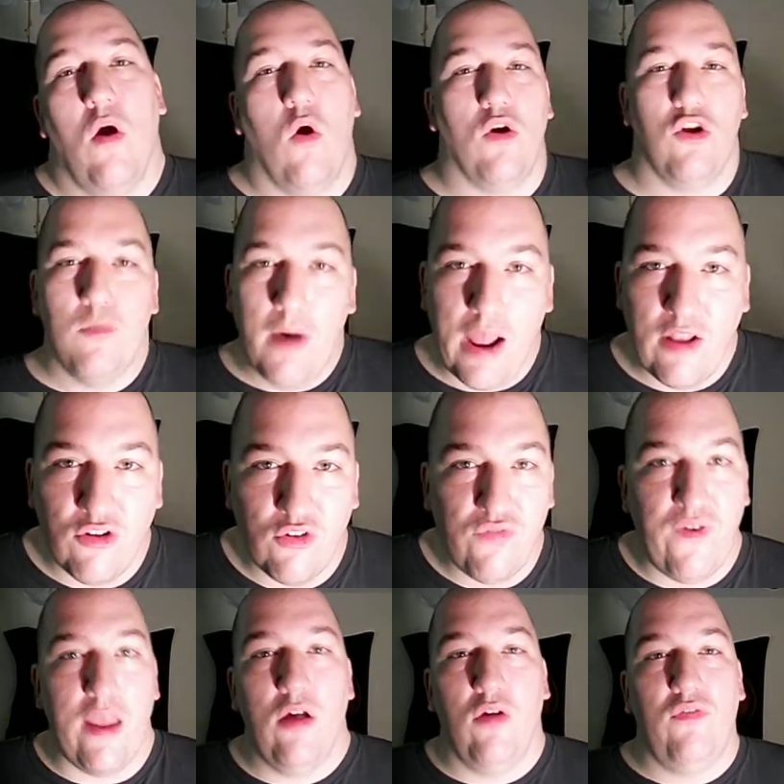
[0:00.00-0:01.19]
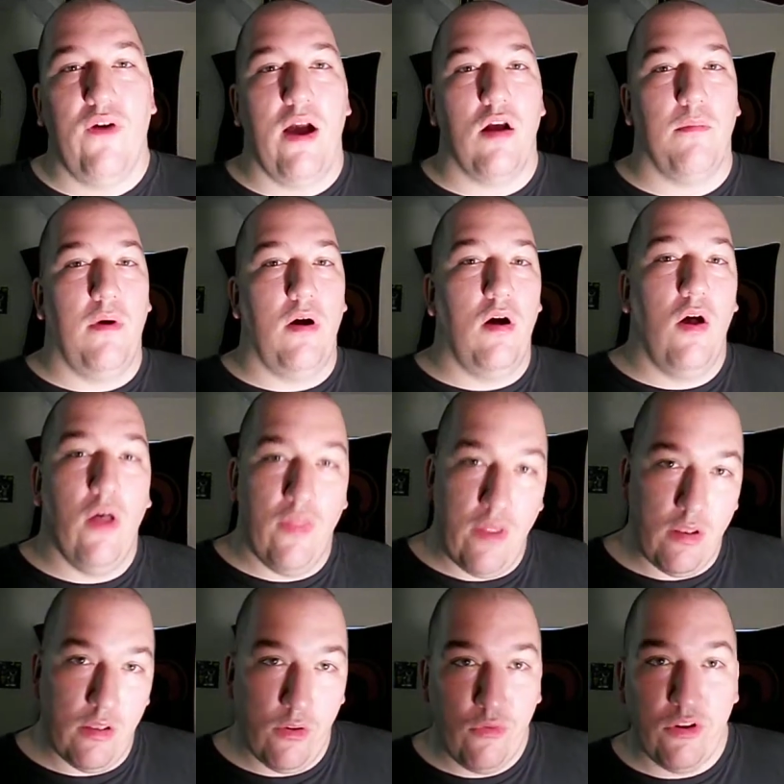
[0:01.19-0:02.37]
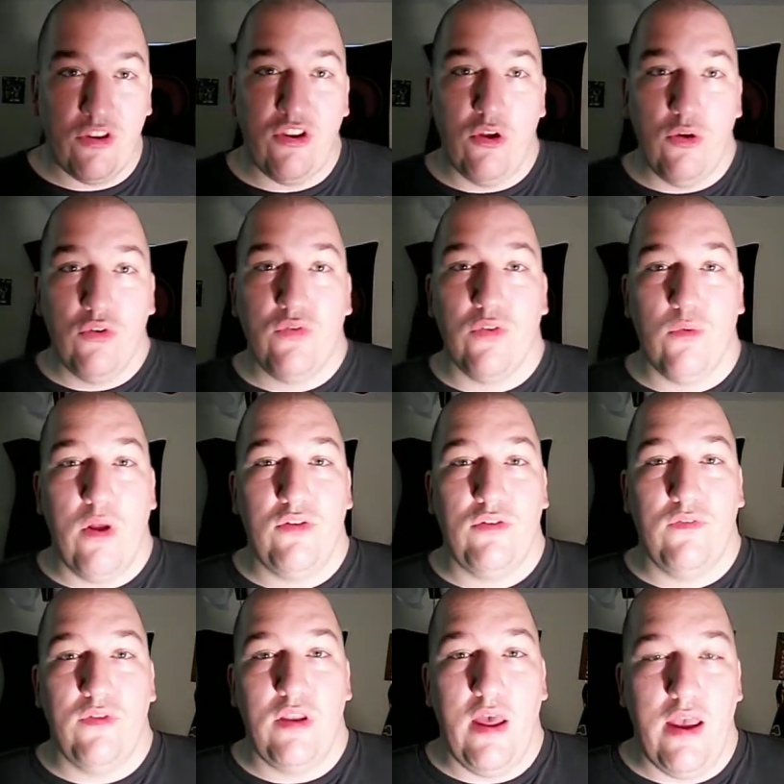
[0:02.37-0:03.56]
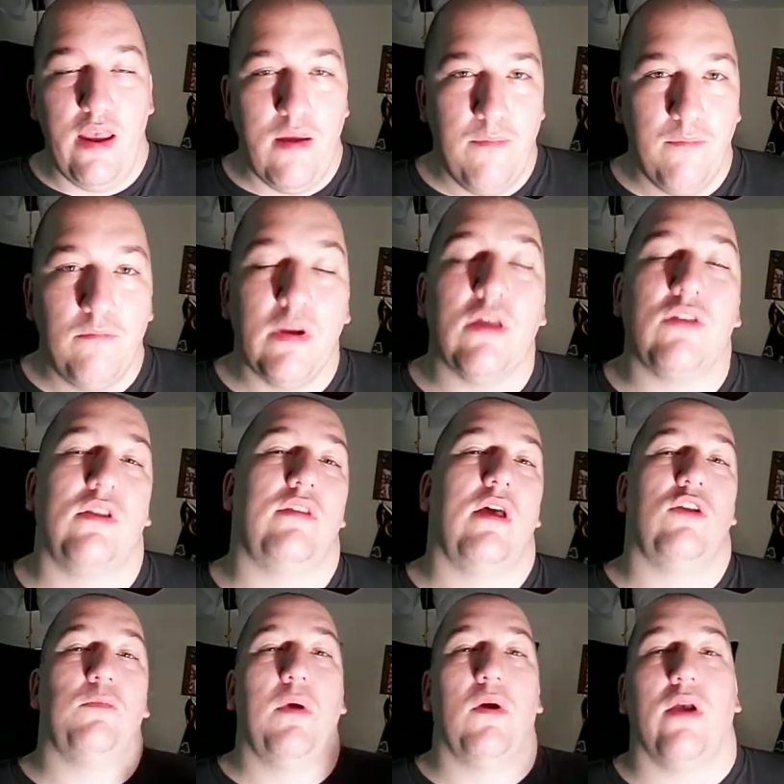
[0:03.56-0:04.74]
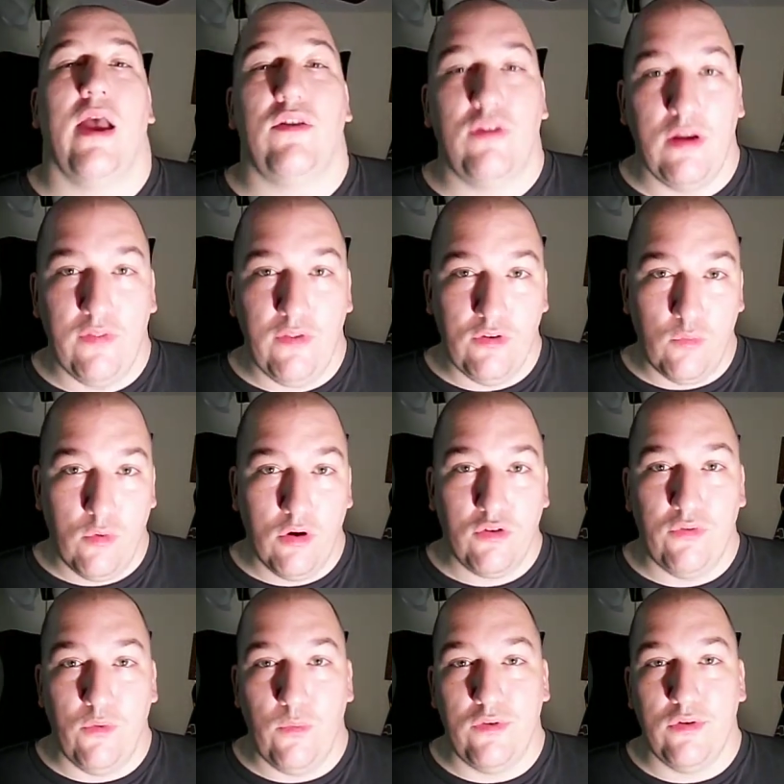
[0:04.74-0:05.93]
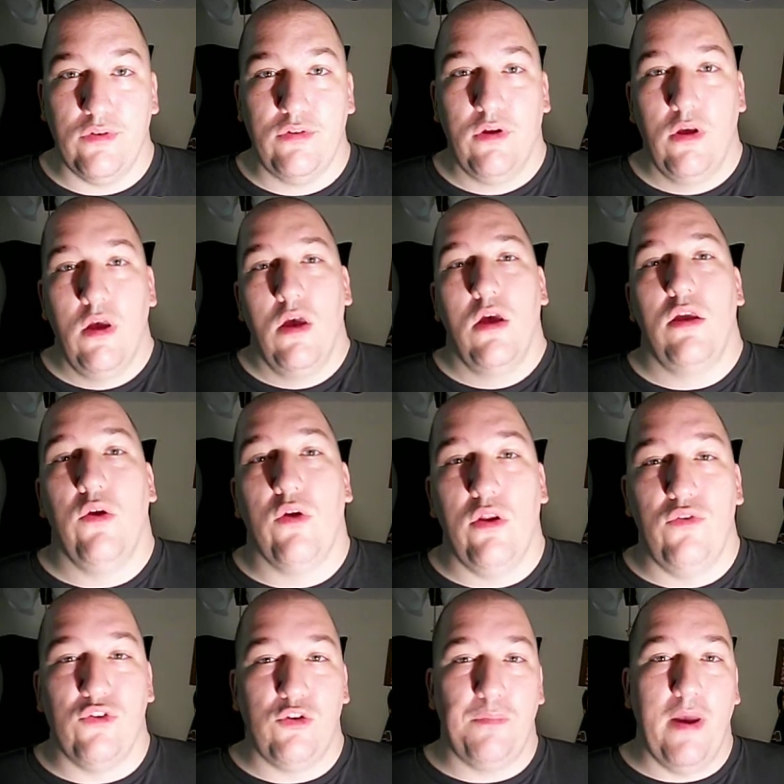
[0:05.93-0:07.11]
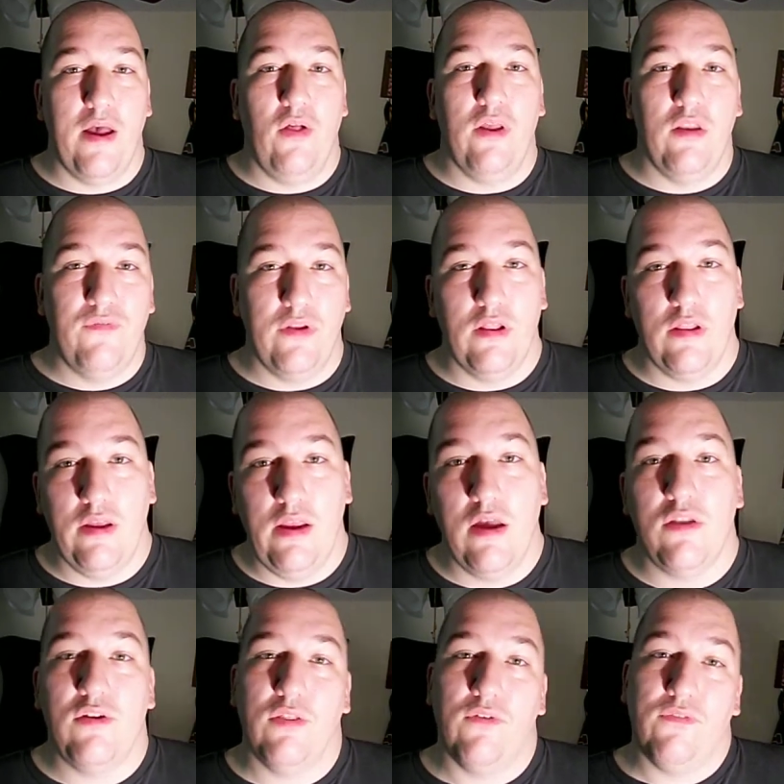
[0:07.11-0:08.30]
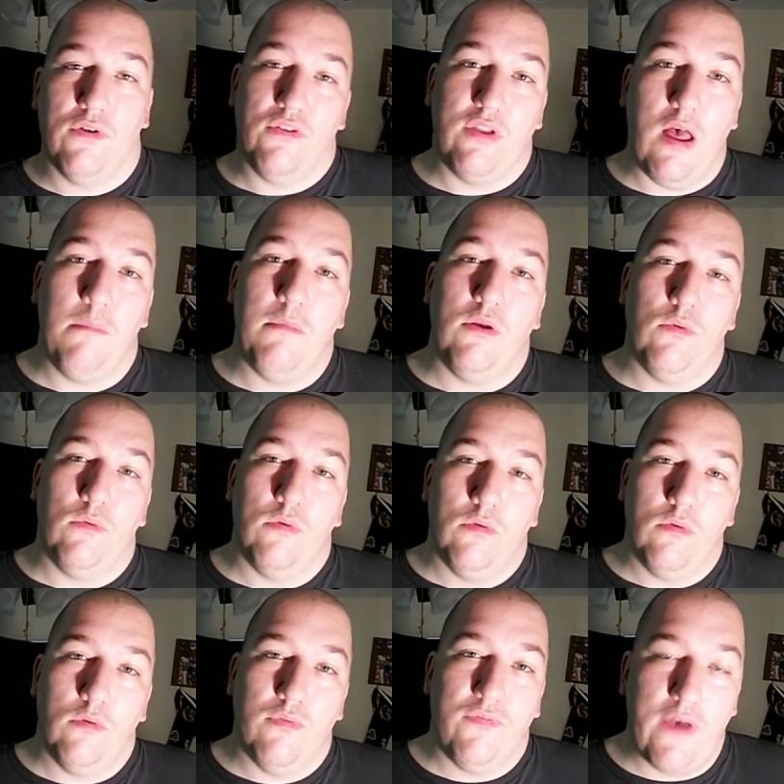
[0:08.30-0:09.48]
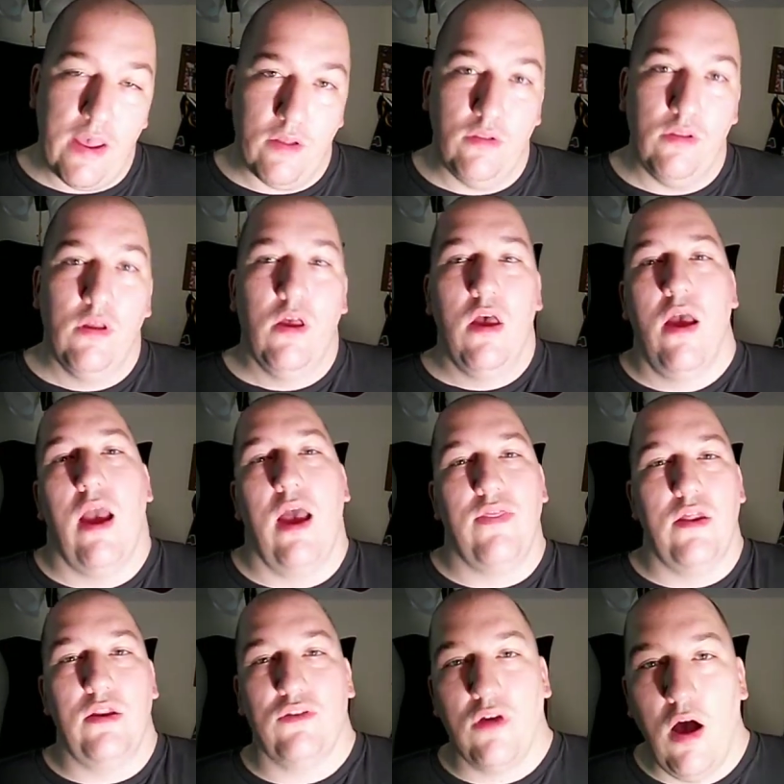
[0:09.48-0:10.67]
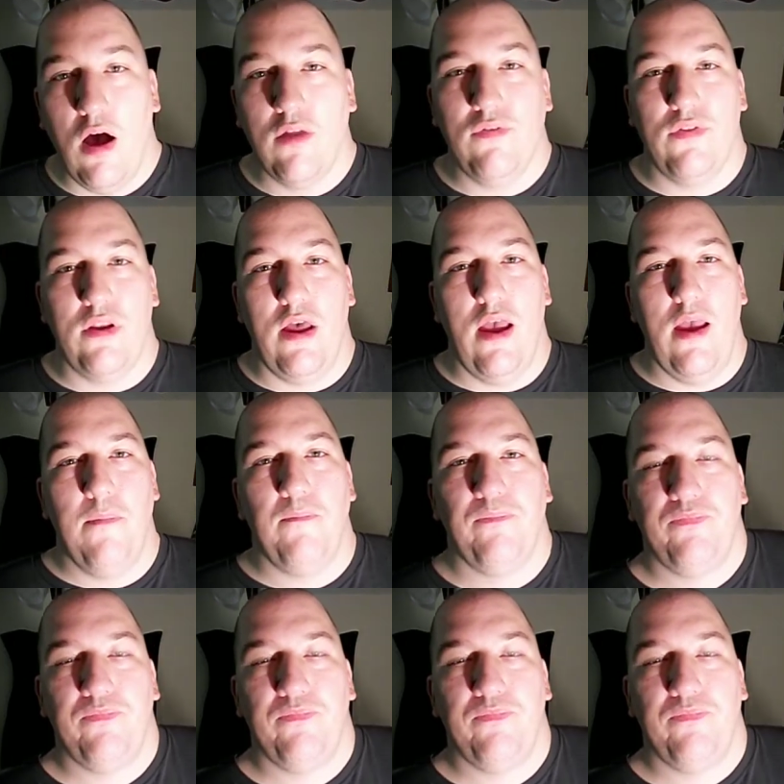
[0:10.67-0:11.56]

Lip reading: Or you might just fail Fireball and then lose its use for the rest of the day, because that's how spellcasting in this works for wizards. You can use a spell infinitely until the first time you fail, and then it's gone for the day.